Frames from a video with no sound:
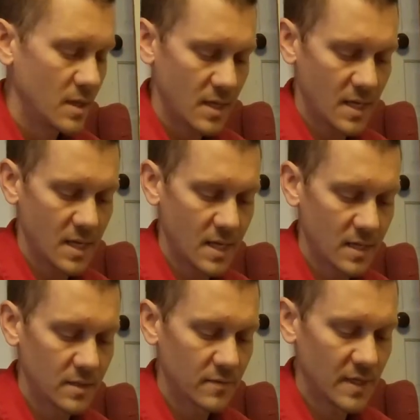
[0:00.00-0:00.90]

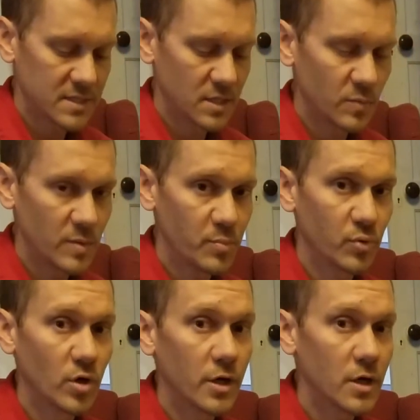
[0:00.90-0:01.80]
and that's going to be
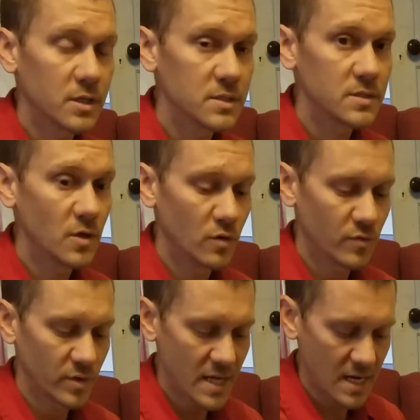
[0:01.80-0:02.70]
products over
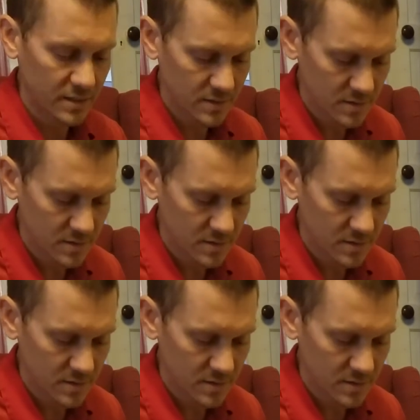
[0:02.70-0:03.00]
reactants.